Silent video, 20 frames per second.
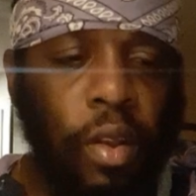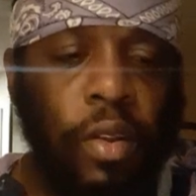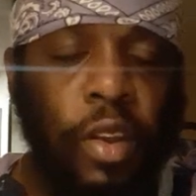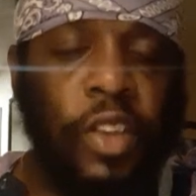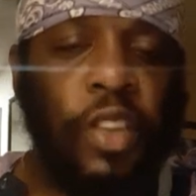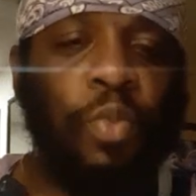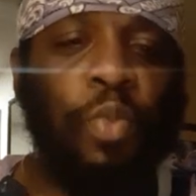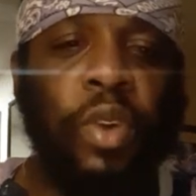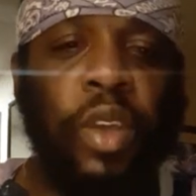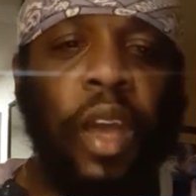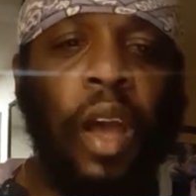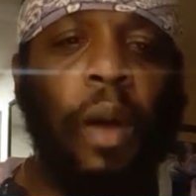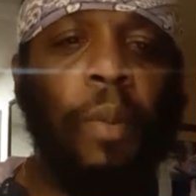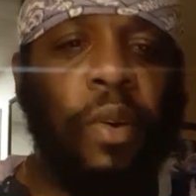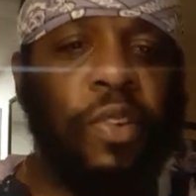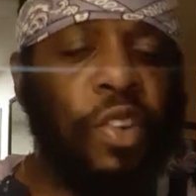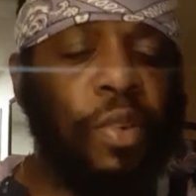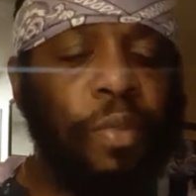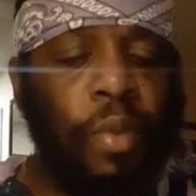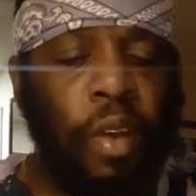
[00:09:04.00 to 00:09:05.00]
this is what Yahweh
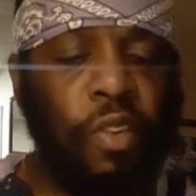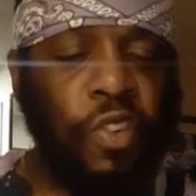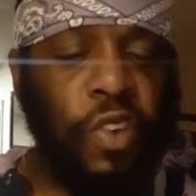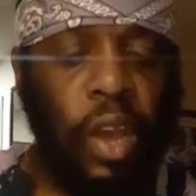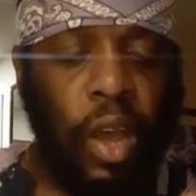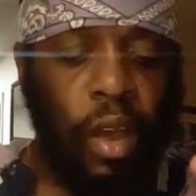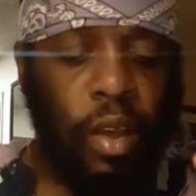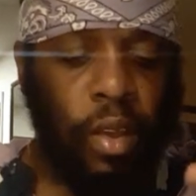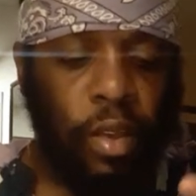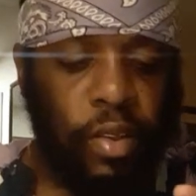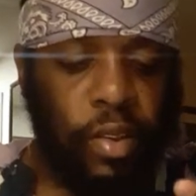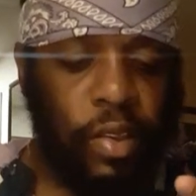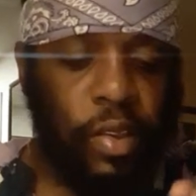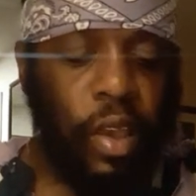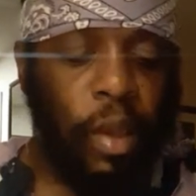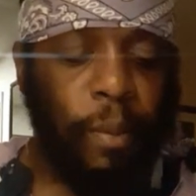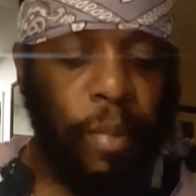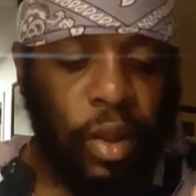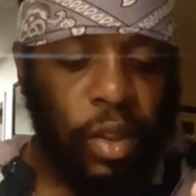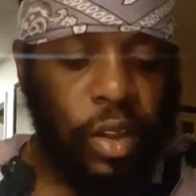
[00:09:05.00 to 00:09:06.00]
Shemi Al Shai say
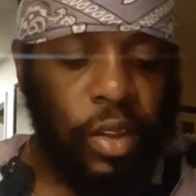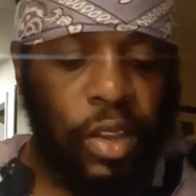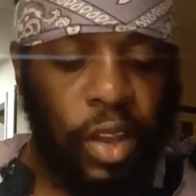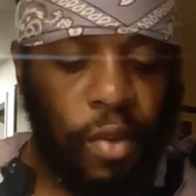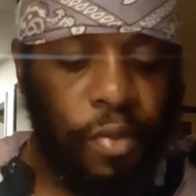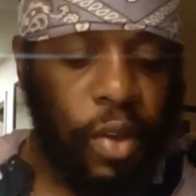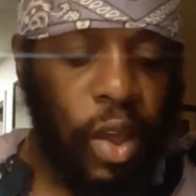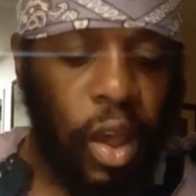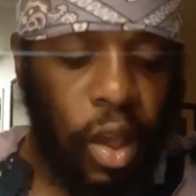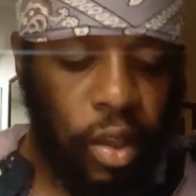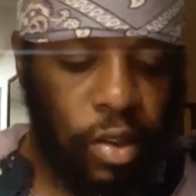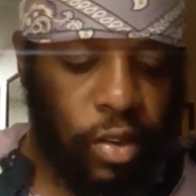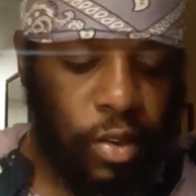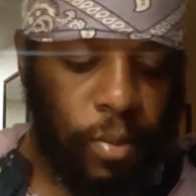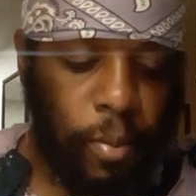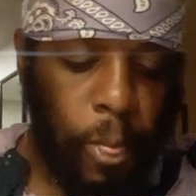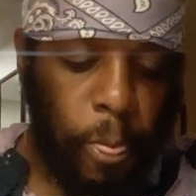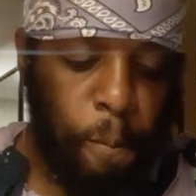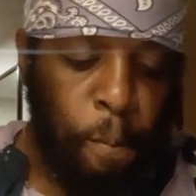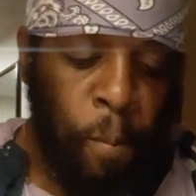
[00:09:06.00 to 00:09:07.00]
about the tough guys.
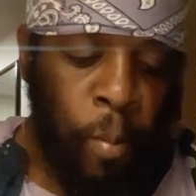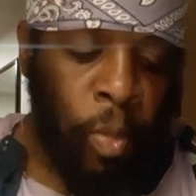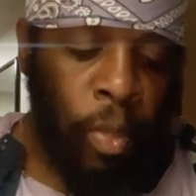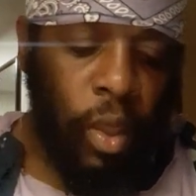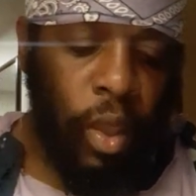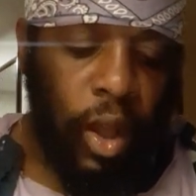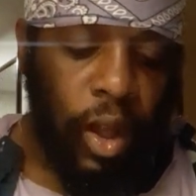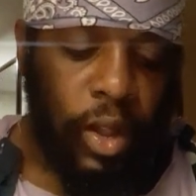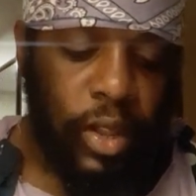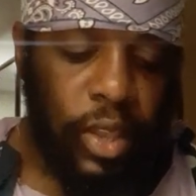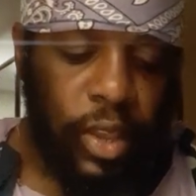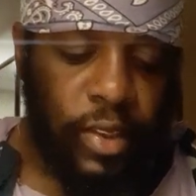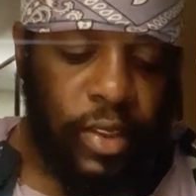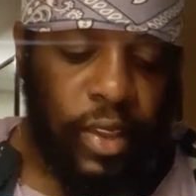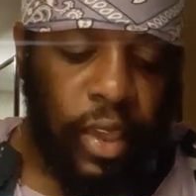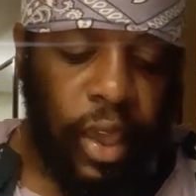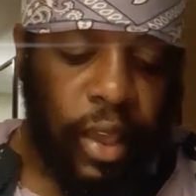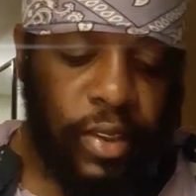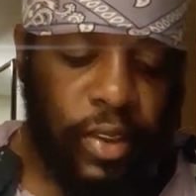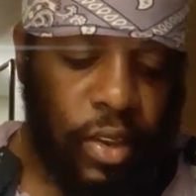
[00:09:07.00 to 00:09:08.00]

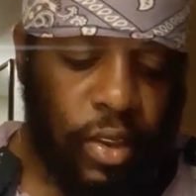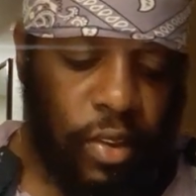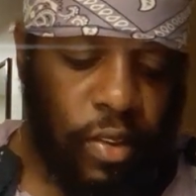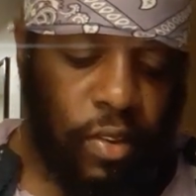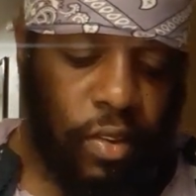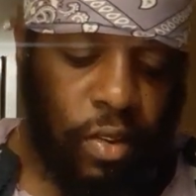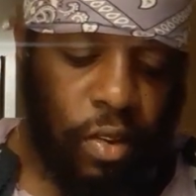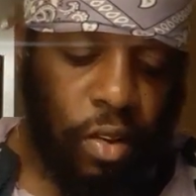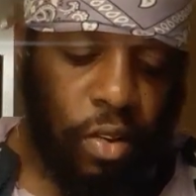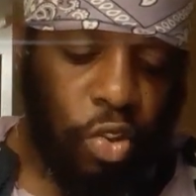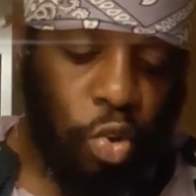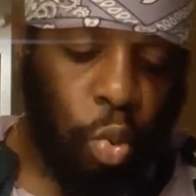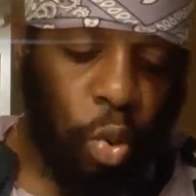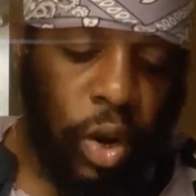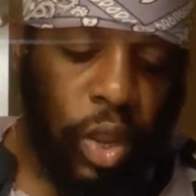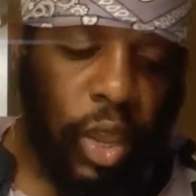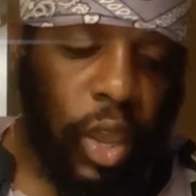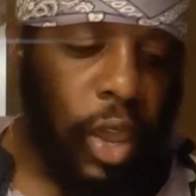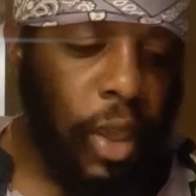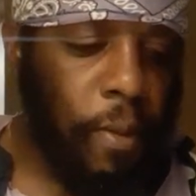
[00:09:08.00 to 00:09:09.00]
Ecclesiasticus
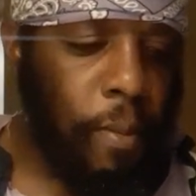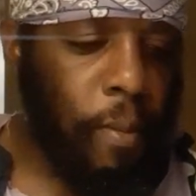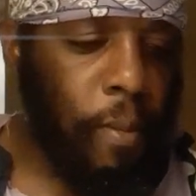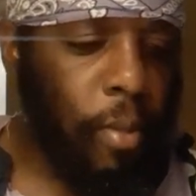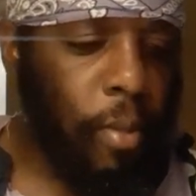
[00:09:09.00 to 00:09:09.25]
28.